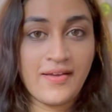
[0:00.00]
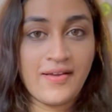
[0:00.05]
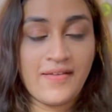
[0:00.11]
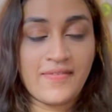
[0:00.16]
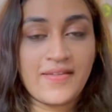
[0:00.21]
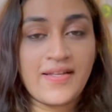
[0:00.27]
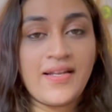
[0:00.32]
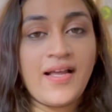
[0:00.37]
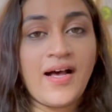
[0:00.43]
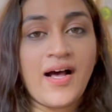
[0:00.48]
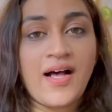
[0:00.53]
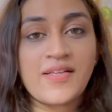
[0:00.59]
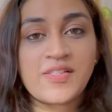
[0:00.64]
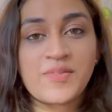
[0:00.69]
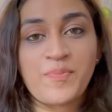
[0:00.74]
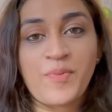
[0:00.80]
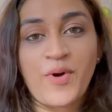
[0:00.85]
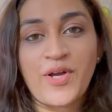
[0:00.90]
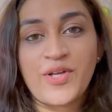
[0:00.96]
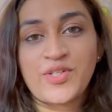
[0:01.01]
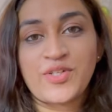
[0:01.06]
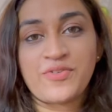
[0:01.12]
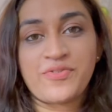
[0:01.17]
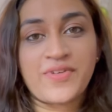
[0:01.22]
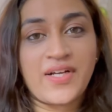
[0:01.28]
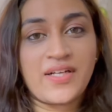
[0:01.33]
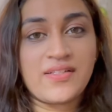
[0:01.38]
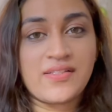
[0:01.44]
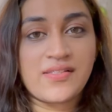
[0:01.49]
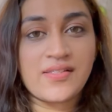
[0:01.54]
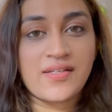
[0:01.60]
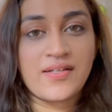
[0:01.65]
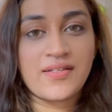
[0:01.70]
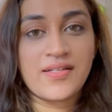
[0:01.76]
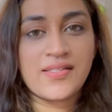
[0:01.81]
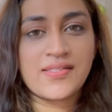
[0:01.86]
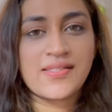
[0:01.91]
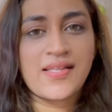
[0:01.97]
The last point of
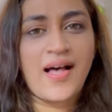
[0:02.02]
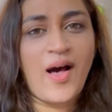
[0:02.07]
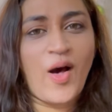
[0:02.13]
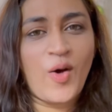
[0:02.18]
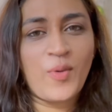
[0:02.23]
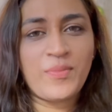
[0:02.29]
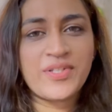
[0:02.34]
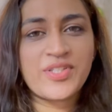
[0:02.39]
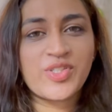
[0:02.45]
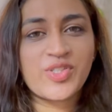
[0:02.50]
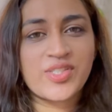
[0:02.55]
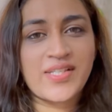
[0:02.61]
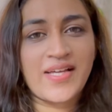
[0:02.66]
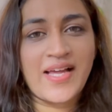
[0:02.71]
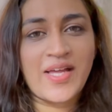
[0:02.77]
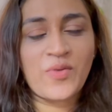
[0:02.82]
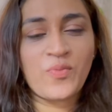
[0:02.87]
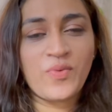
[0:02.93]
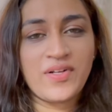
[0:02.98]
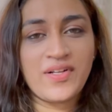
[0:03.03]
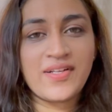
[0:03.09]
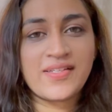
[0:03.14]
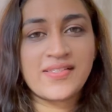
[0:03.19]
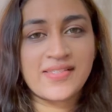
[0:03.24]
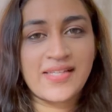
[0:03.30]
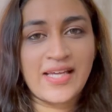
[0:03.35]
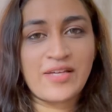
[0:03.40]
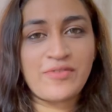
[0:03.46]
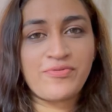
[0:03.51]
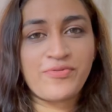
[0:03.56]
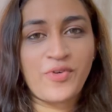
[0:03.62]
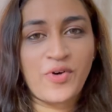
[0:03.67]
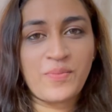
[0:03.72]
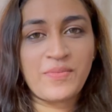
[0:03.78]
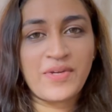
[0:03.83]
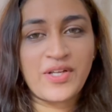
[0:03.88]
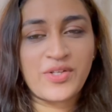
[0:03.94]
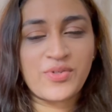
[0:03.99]
concern is, how much time will it take
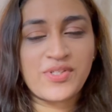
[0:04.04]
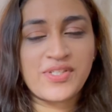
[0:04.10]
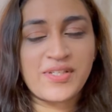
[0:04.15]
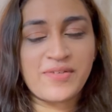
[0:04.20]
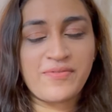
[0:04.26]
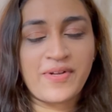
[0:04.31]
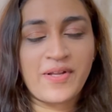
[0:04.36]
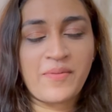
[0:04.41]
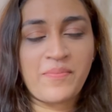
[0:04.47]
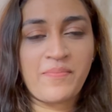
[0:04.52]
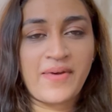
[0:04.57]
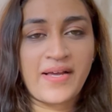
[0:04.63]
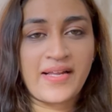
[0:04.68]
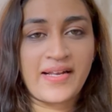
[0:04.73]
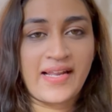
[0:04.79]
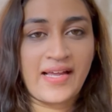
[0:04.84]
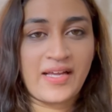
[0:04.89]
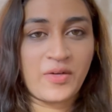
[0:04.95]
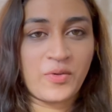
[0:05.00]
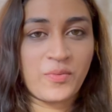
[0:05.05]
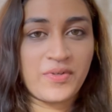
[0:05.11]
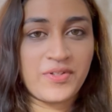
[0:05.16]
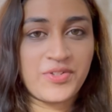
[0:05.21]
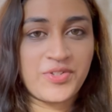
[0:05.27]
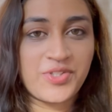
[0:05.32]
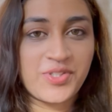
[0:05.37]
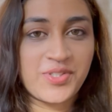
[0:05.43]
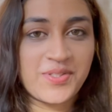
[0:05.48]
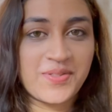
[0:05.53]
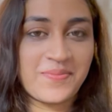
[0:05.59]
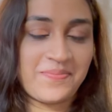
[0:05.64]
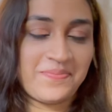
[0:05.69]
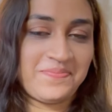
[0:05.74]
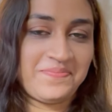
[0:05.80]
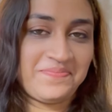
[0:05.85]
for me to develop my language?